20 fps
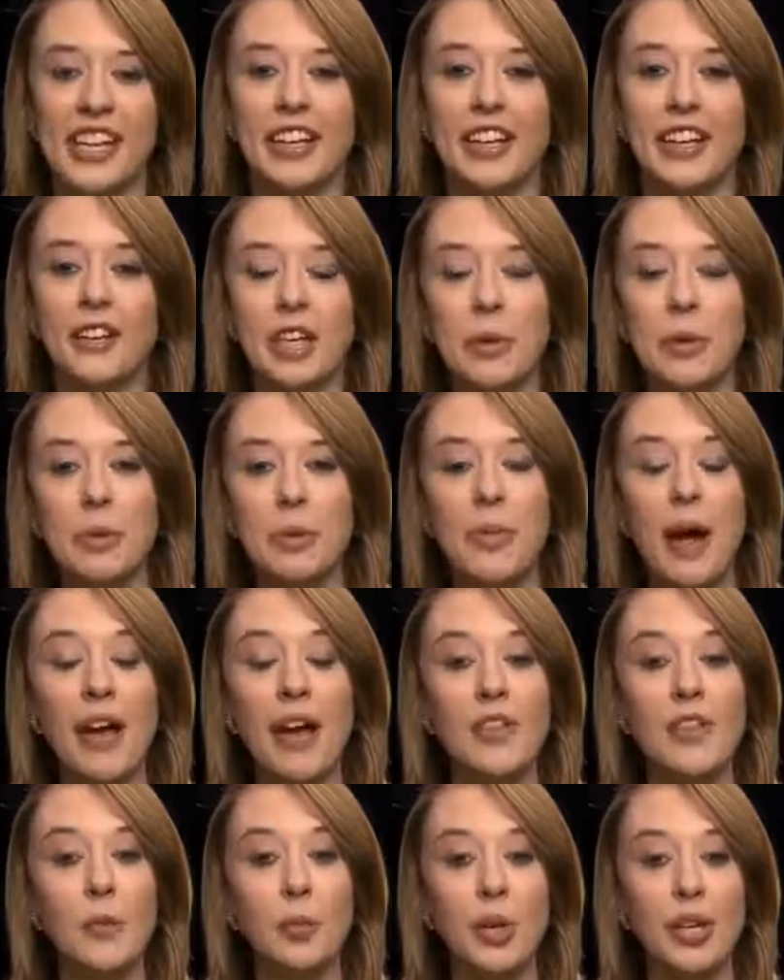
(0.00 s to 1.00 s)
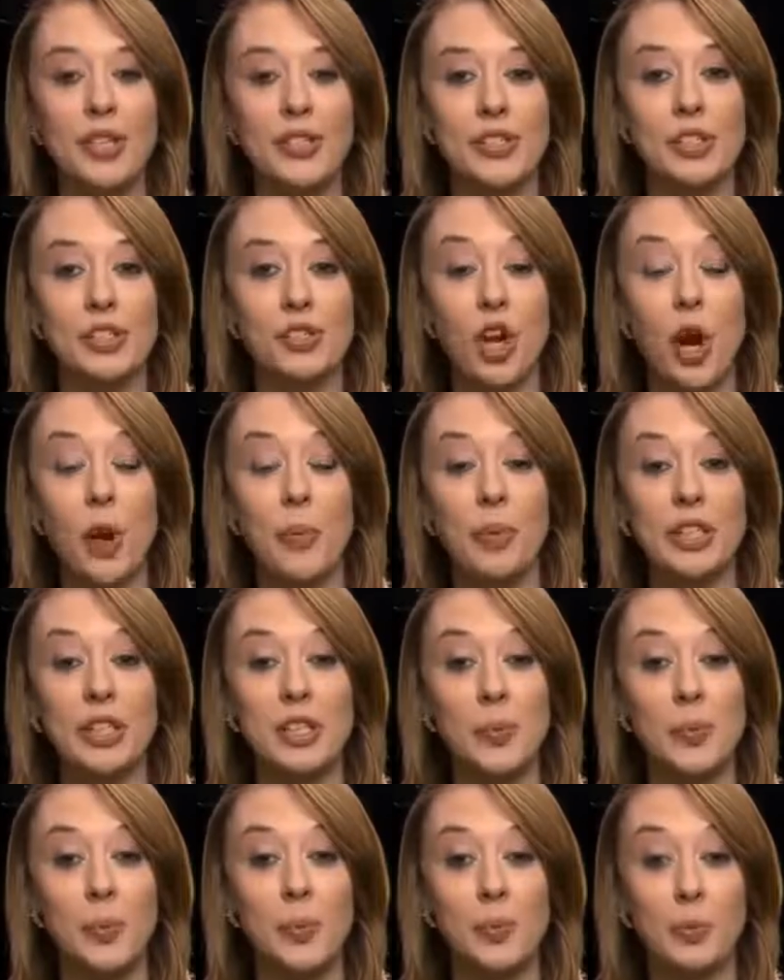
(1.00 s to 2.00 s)
Now, keep in mind that President Trump
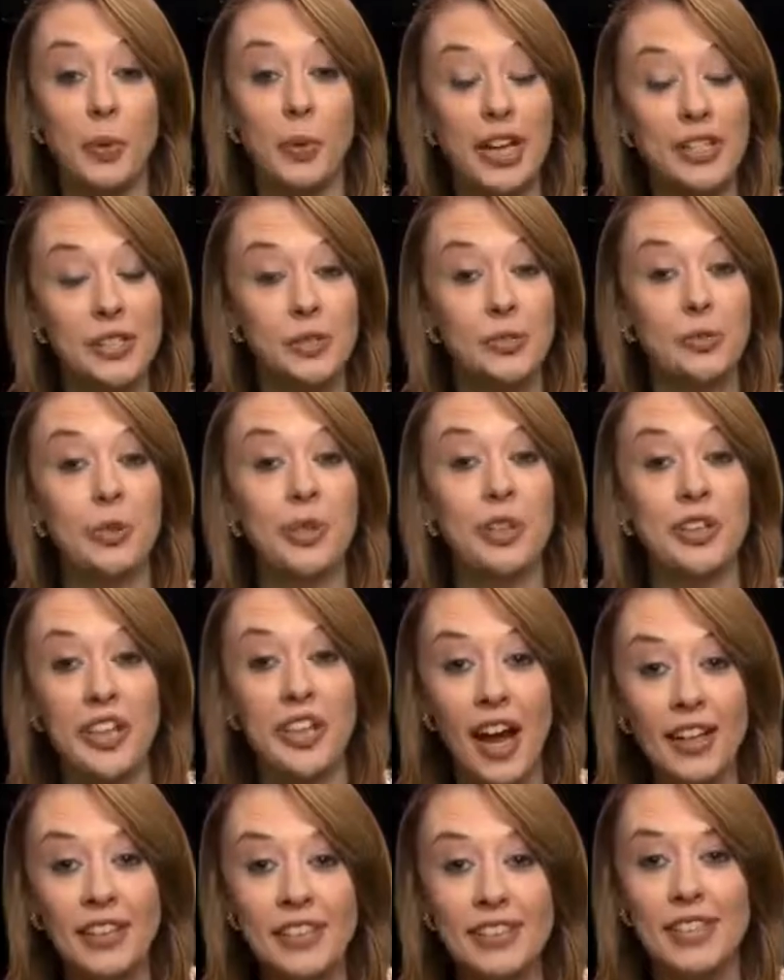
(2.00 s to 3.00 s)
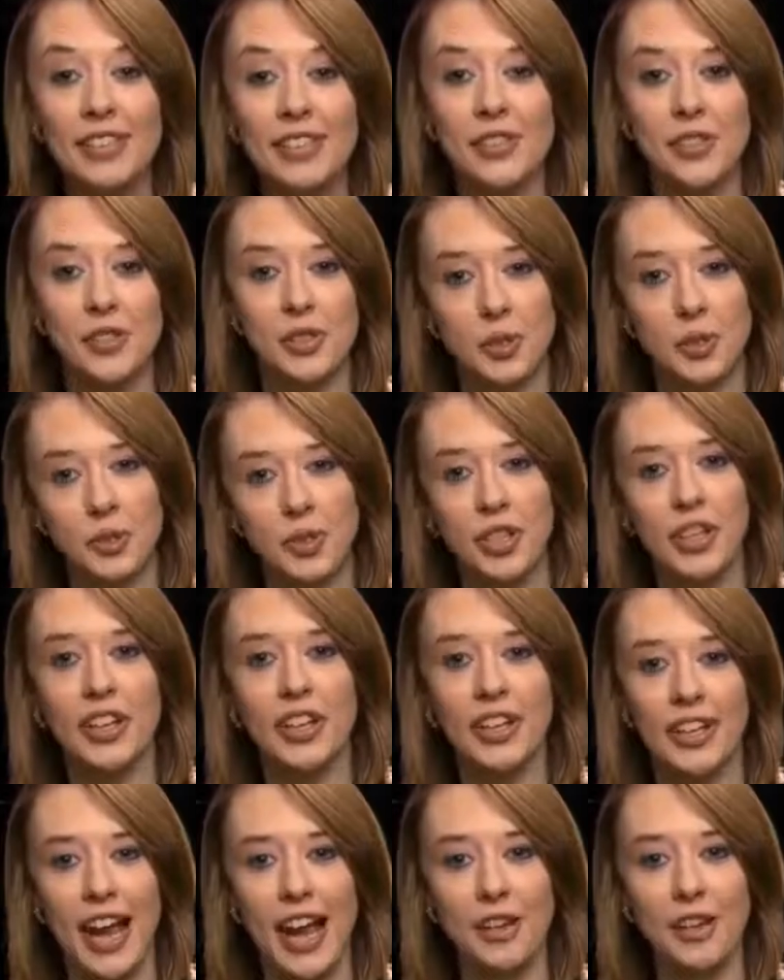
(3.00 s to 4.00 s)
expressed reluctance to
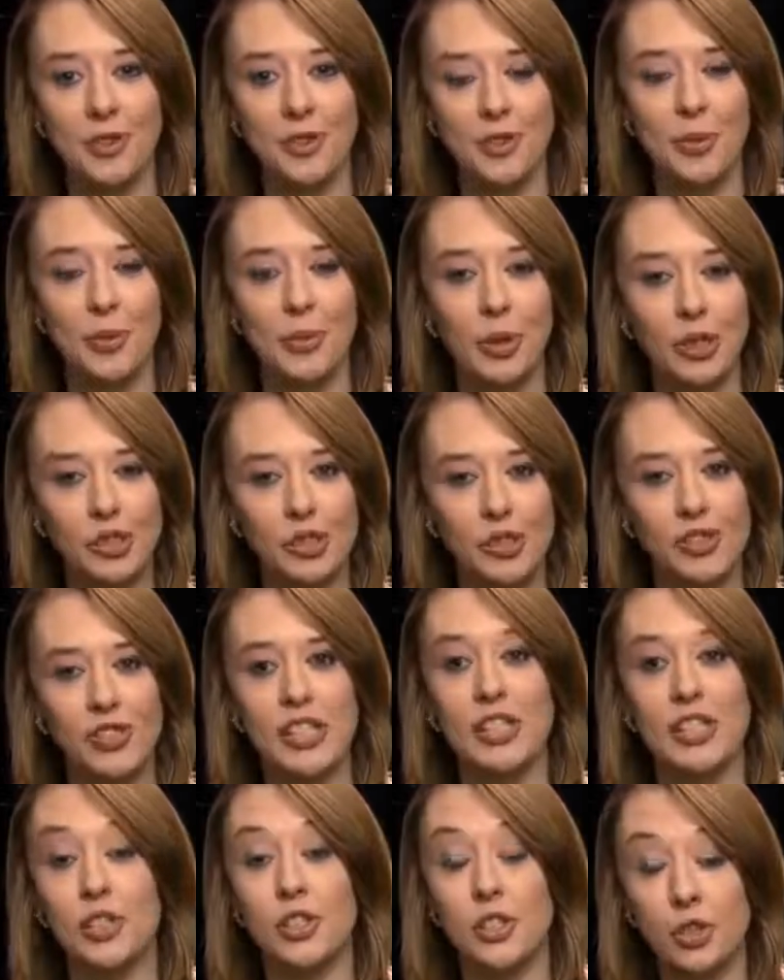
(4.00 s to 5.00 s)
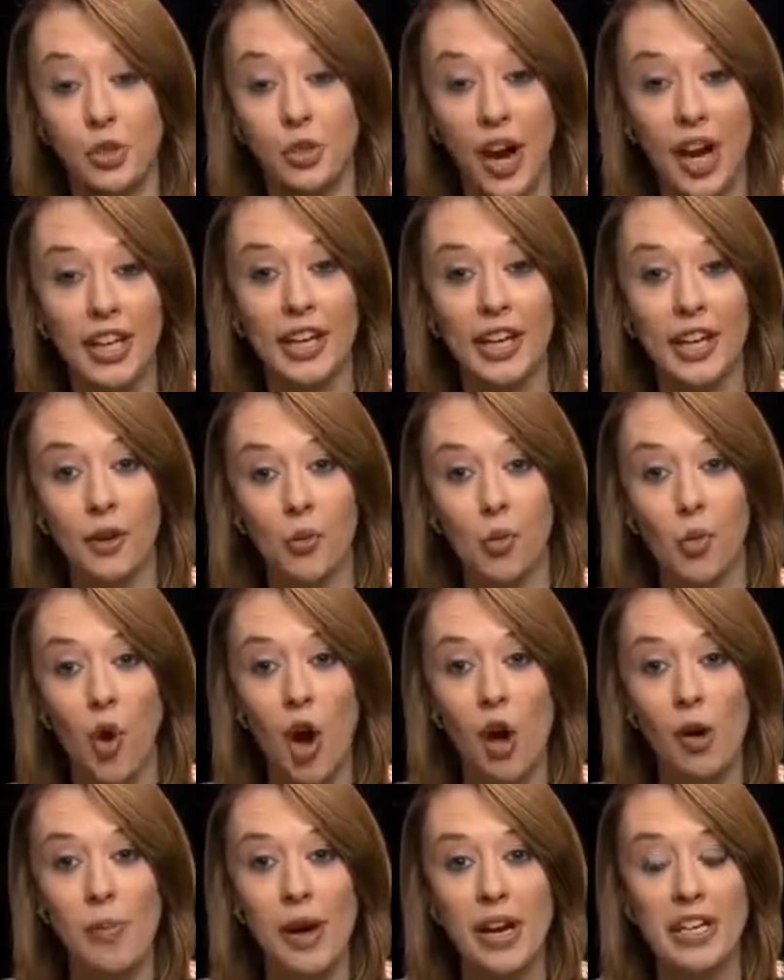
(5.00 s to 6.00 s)
declare a national emergency to try to get
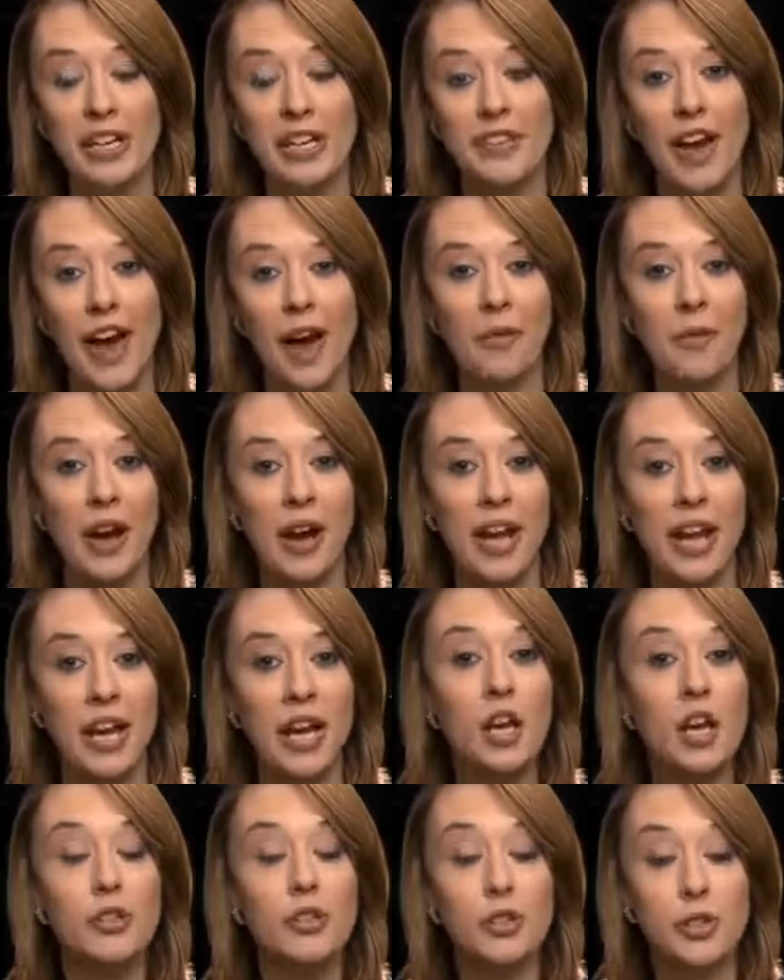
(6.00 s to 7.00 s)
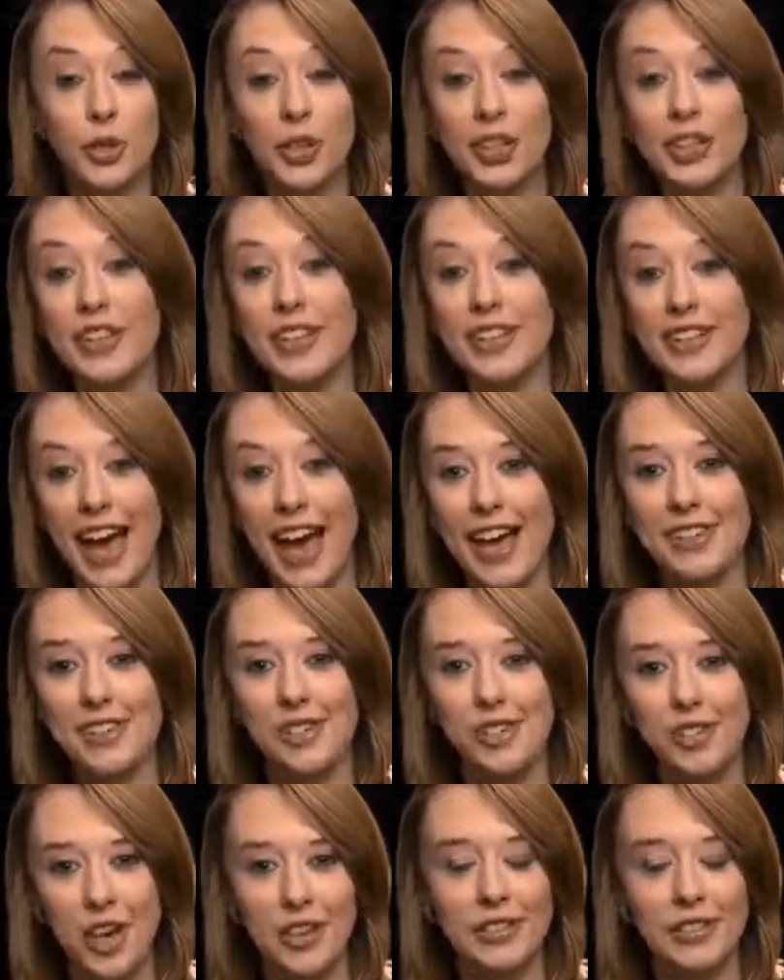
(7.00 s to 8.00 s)
wall money that way during the
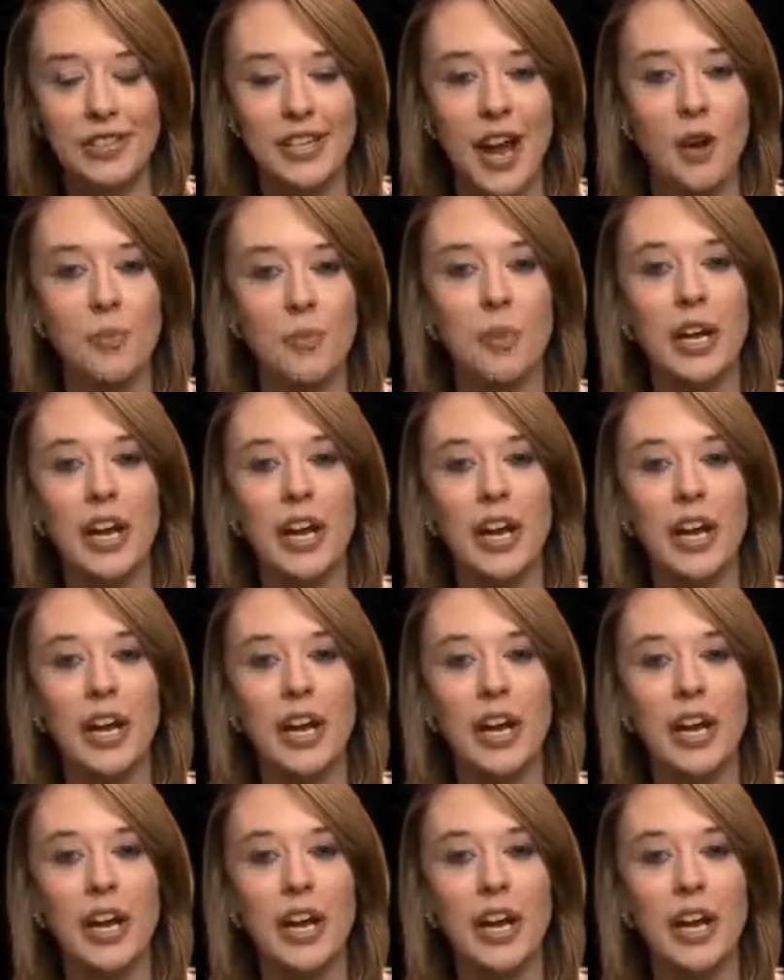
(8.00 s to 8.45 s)
last shutdown.